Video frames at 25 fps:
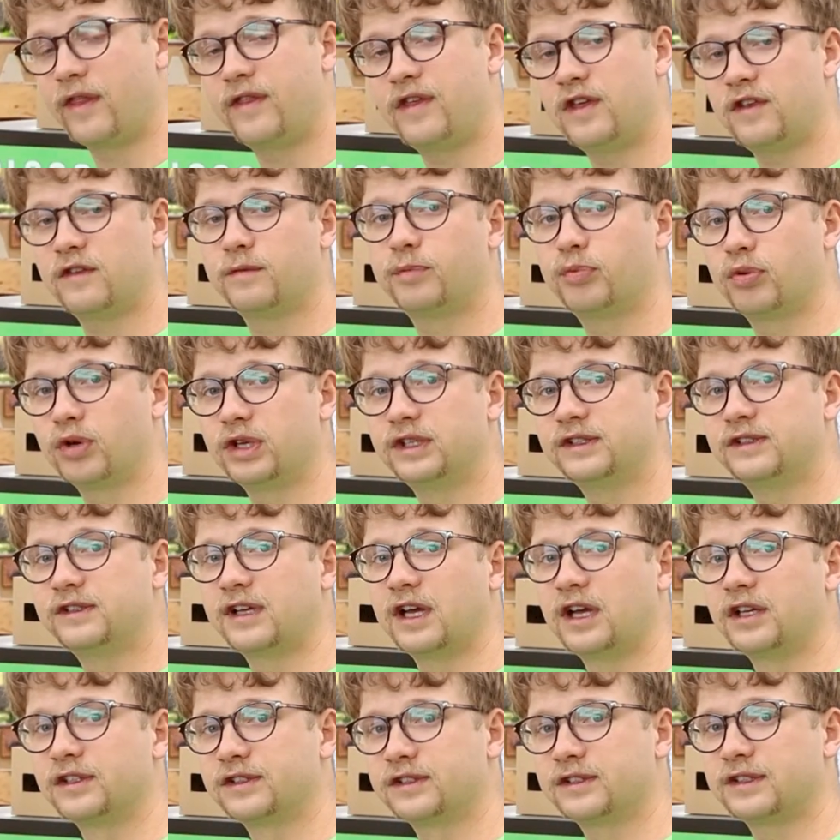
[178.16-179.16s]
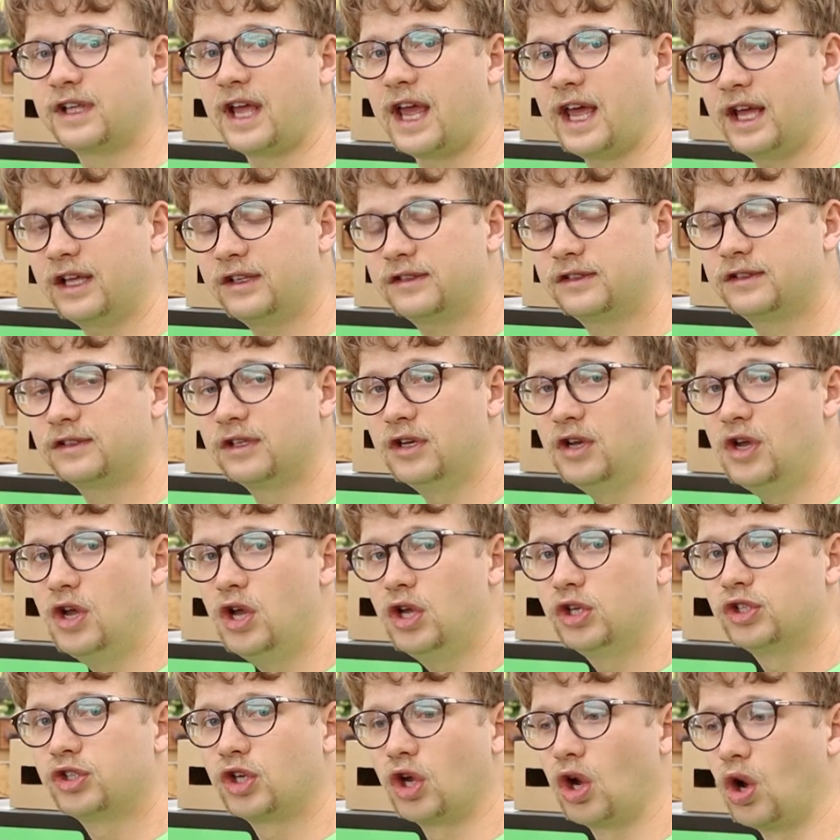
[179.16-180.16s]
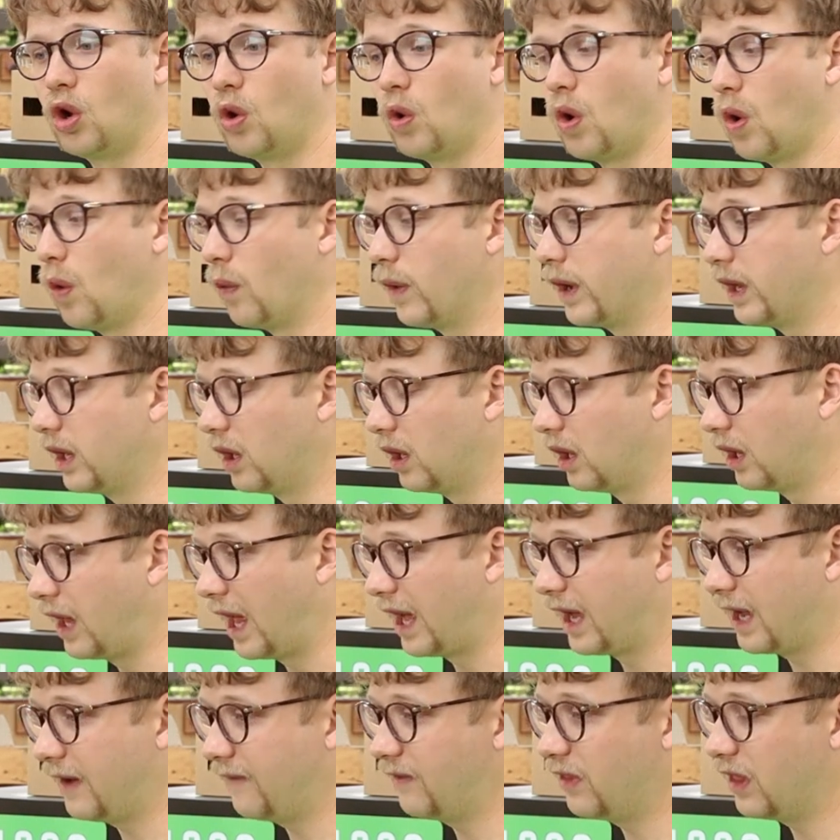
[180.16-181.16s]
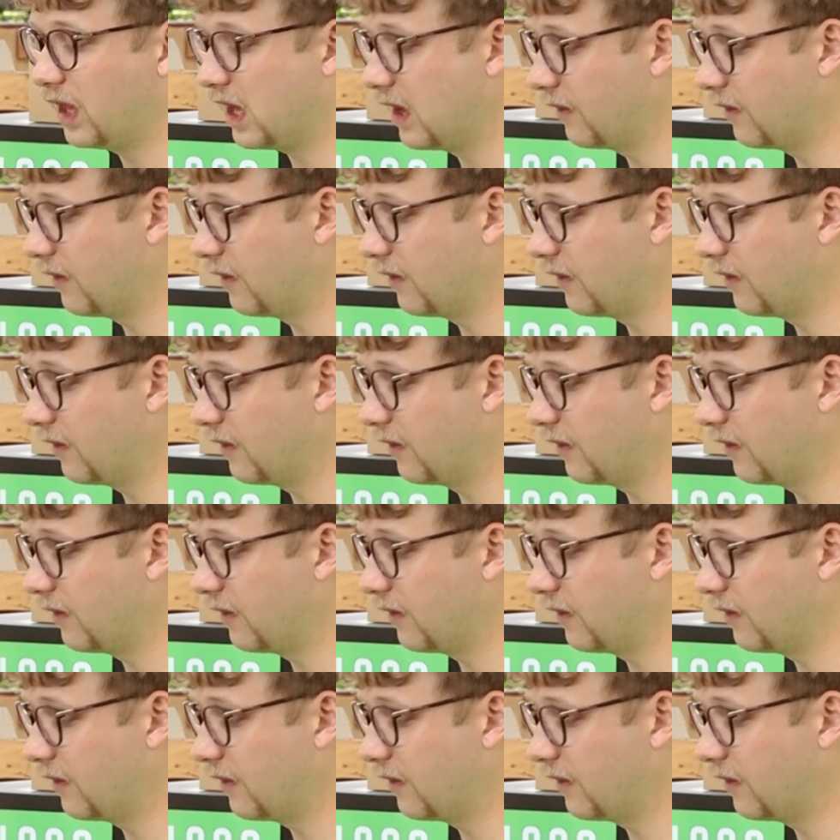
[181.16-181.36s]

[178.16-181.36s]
of these pre-sale snakes. So I'll give you the